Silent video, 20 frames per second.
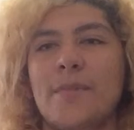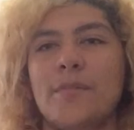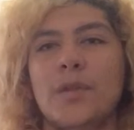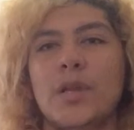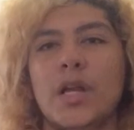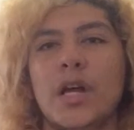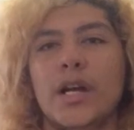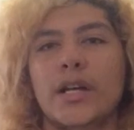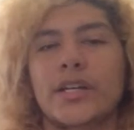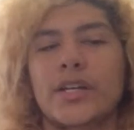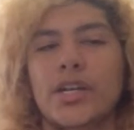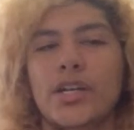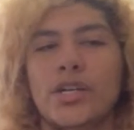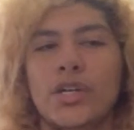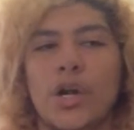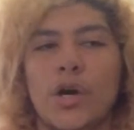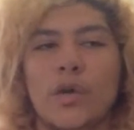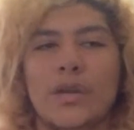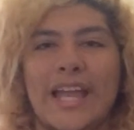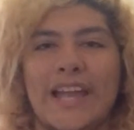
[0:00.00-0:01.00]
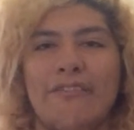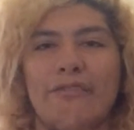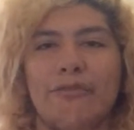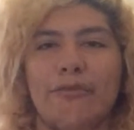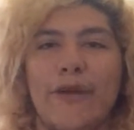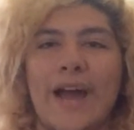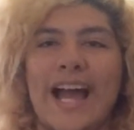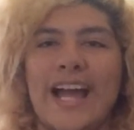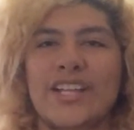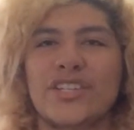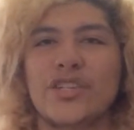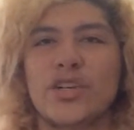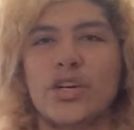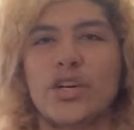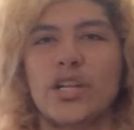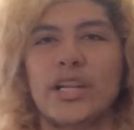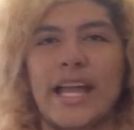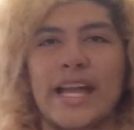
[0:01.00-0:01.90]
them look, like fragile.